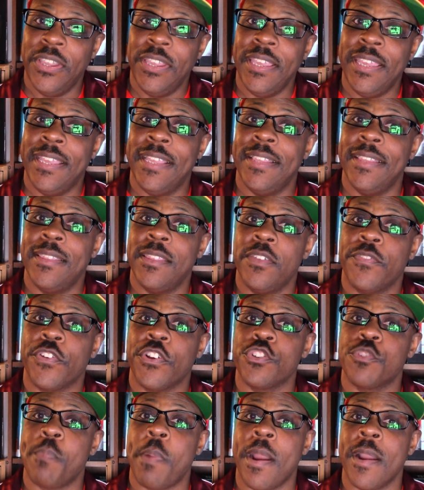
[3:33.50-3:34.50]
in the
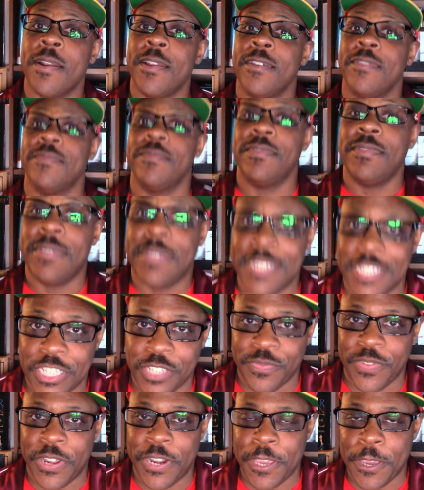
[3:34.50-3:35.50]
first part of
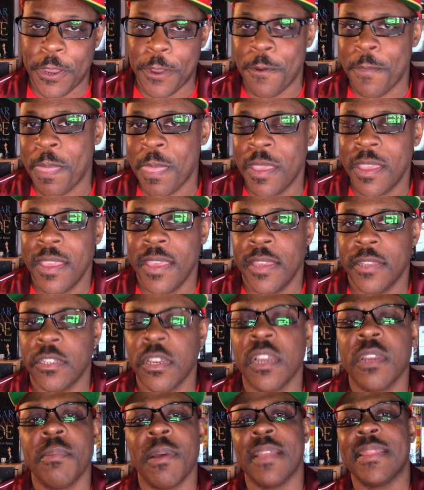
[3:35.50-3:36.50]
this video and
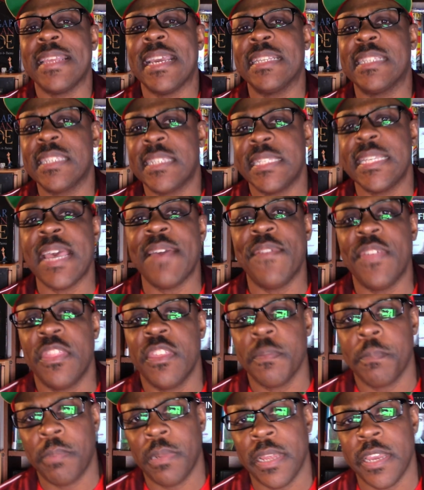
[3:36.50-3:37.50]
talk about that
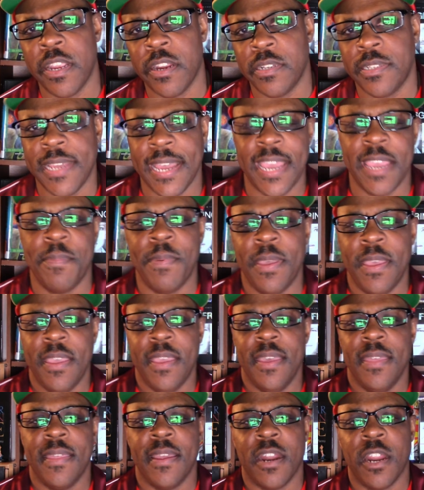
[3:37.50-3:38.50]
seventh player type
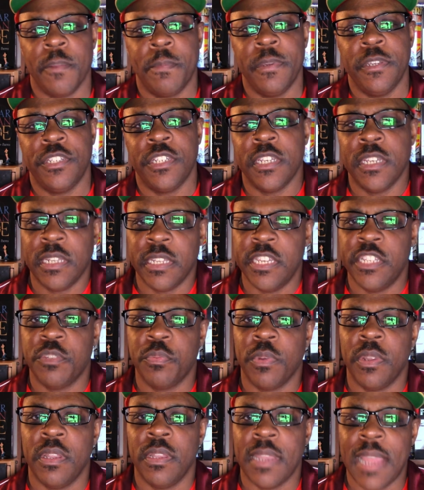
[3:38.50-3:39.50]
that RPG elites
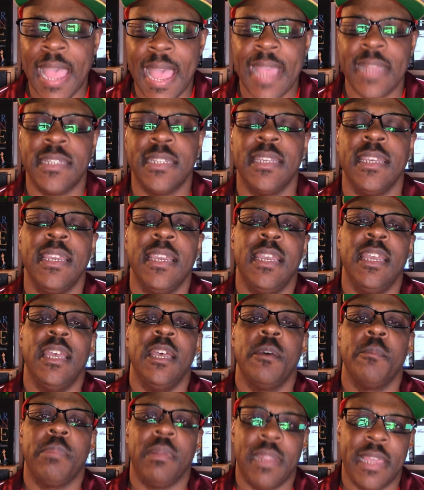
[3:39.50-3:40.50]
will not
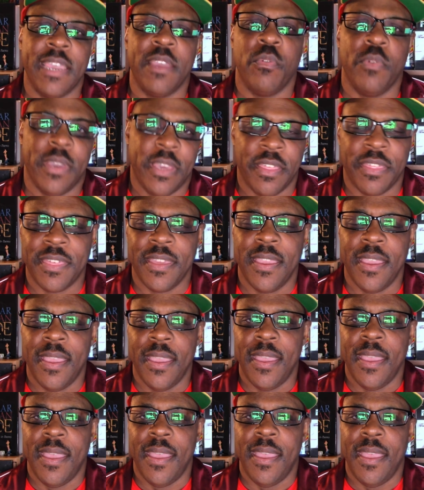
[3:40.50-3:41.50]
play with.
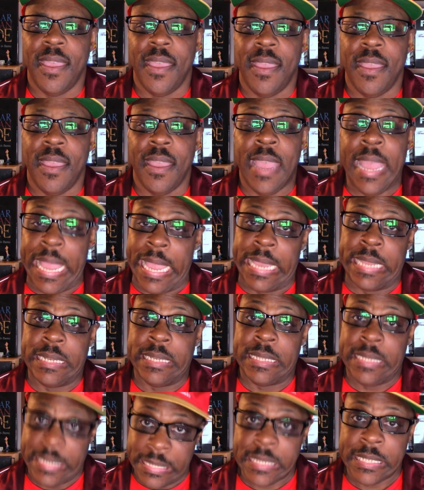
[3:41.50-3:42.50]

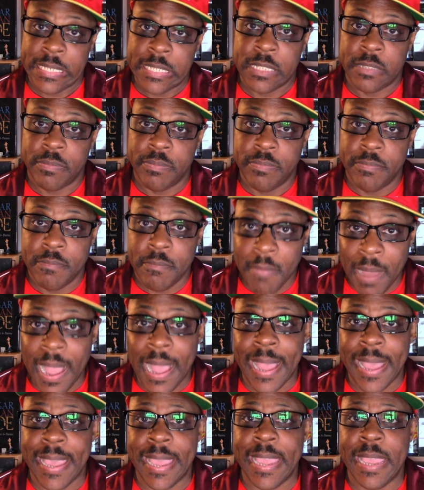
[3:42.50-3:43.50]
And this is
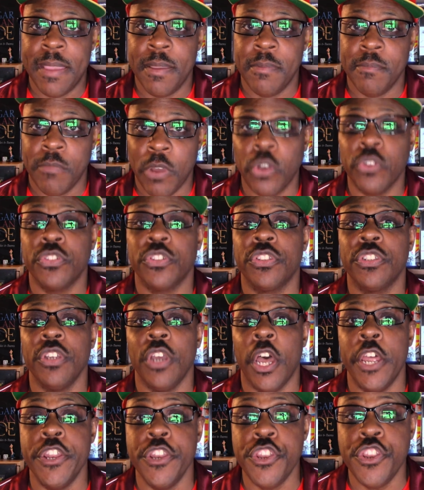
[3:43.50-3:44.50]
my most
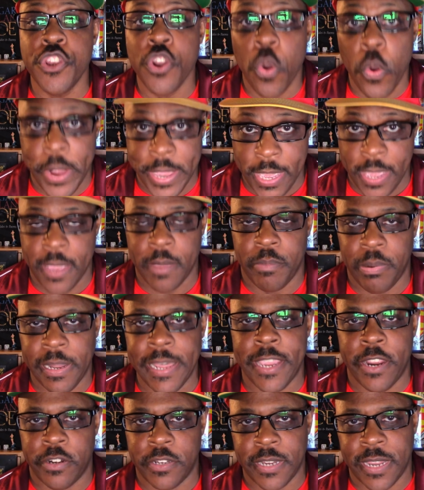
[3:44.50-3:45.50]
annoying
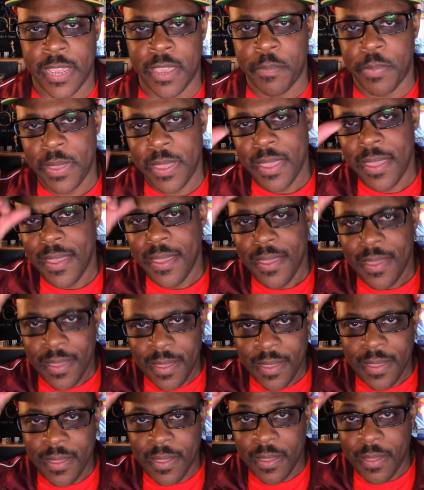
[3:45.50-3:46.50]
player type.
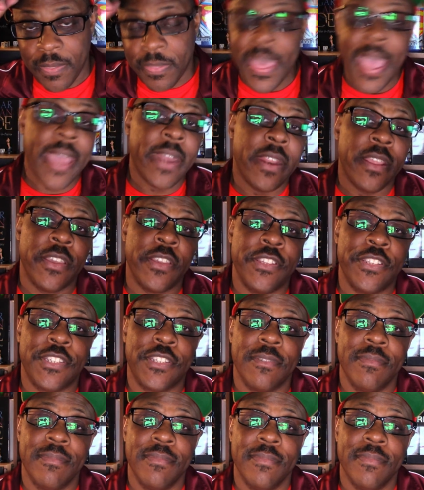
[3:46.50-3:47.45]
That is